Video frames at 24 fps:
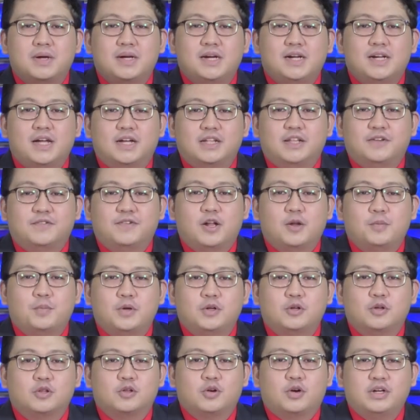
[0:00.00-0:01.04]
Manila
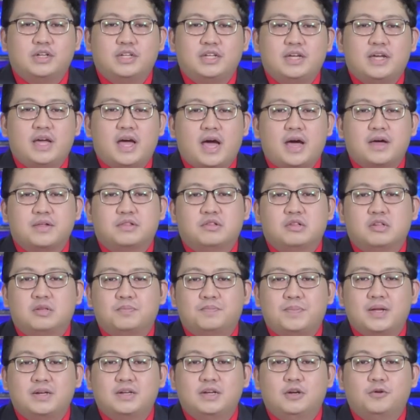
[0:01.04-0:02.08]
Development Authority has
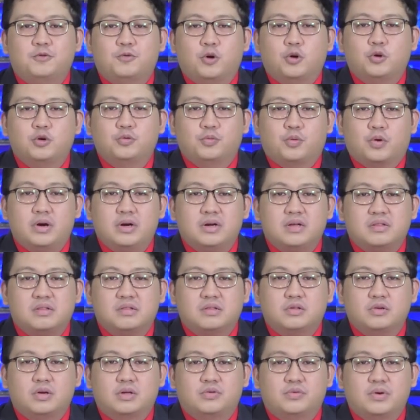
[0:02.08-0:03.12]
suspended road
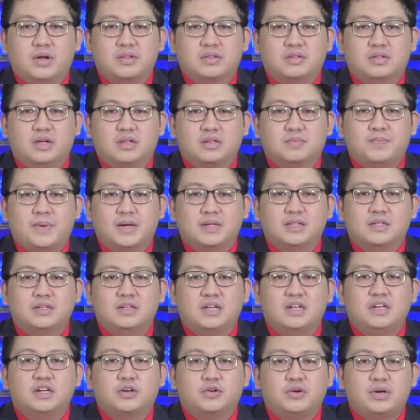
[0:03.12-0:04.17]
works to address the
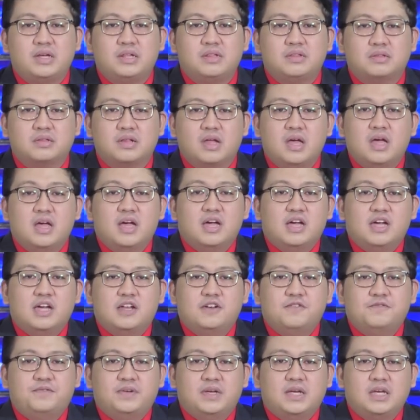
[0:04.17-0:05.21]
expected increase
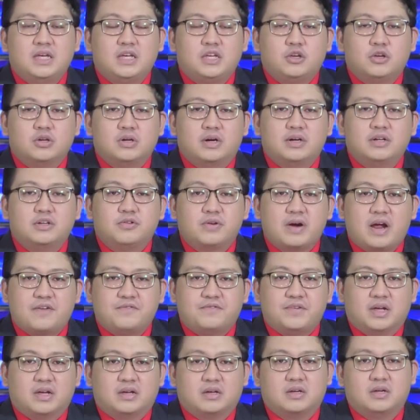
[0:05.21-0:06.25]
in vehicular
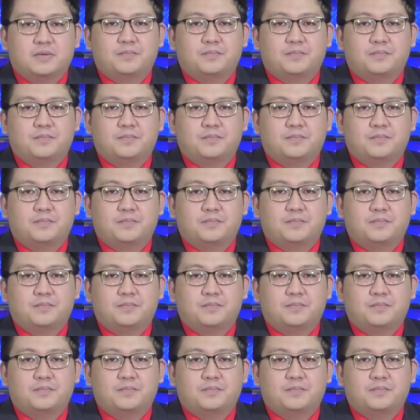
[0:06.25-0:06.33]
traffic.